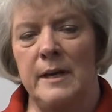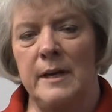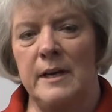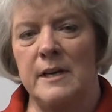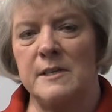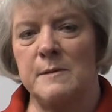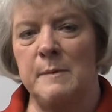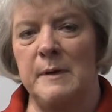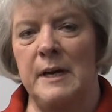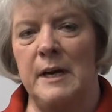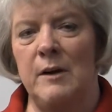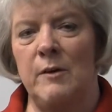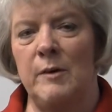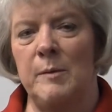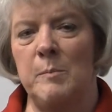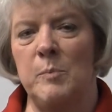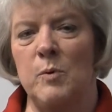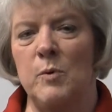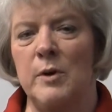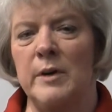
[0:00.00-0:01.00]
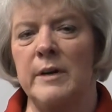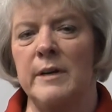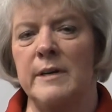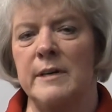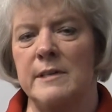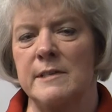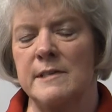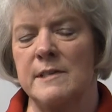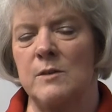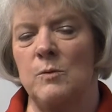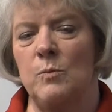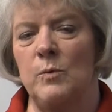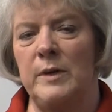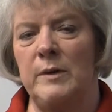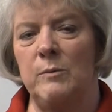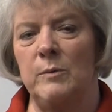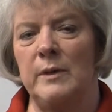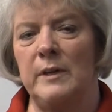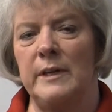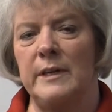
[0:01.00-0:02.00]
has been how important it is that we
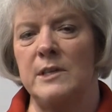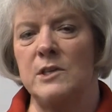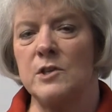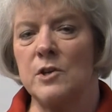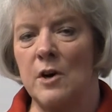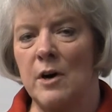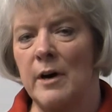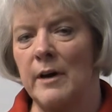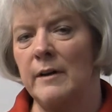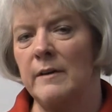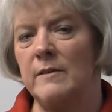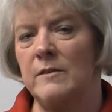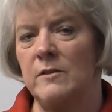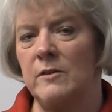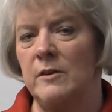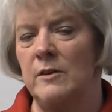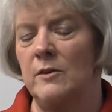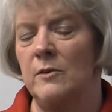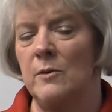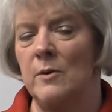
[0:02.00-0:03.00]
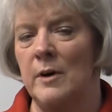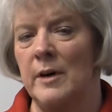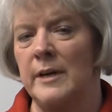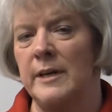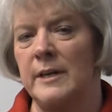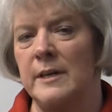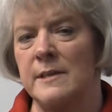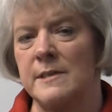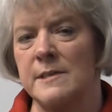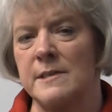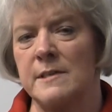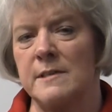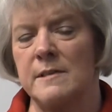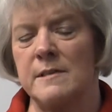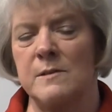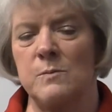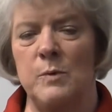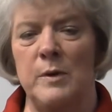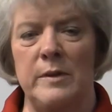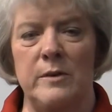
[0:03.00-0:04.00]
really talk to new
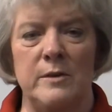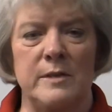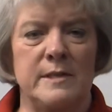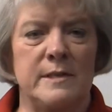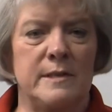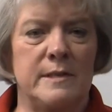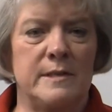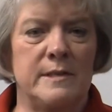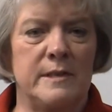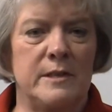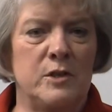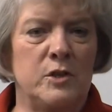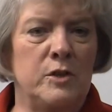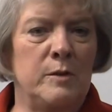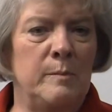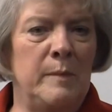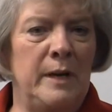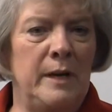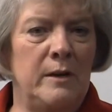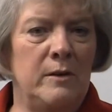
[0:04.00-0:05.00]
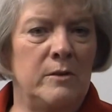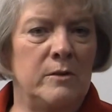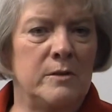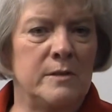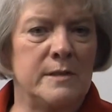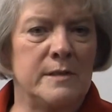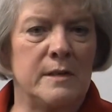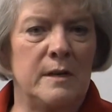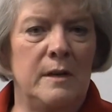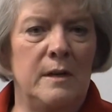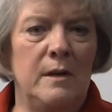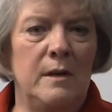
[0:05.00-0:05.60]
audiences, whether it's decision makers